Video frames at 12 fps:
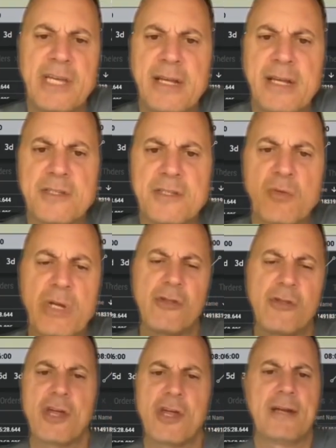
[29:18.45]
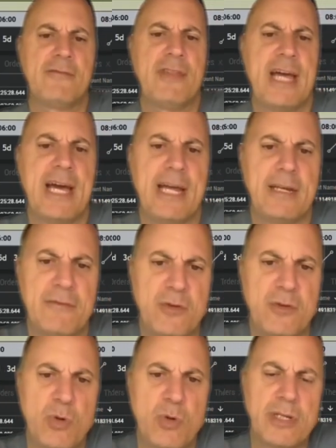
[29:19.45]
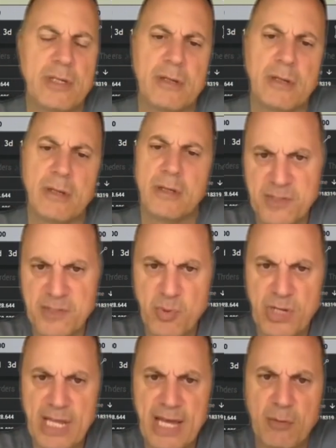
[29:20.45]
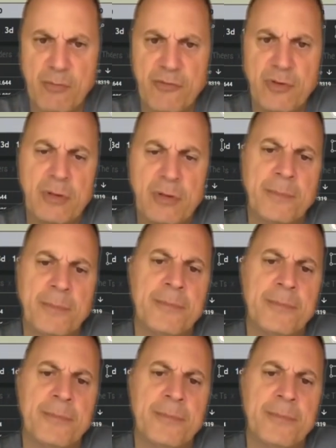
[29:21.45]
Take a screenshot of that if you want. I think it's pretty helpful